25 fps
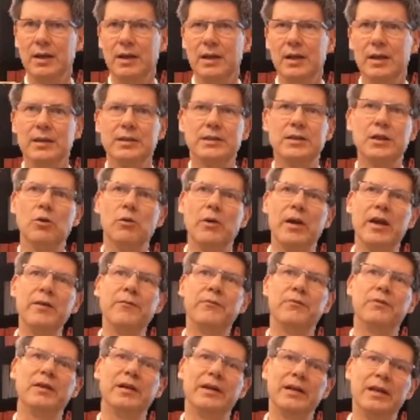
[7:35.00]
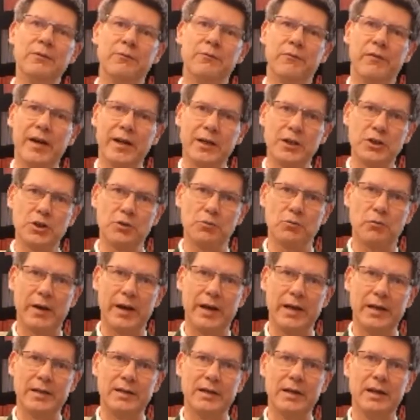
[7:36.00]
So if the infection
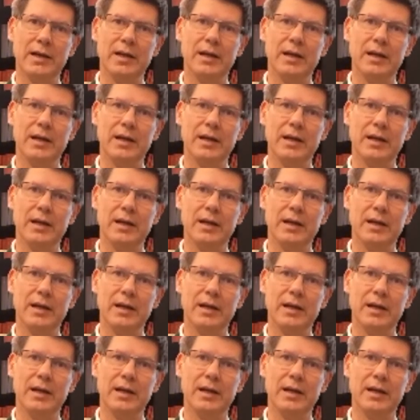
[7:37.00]
rate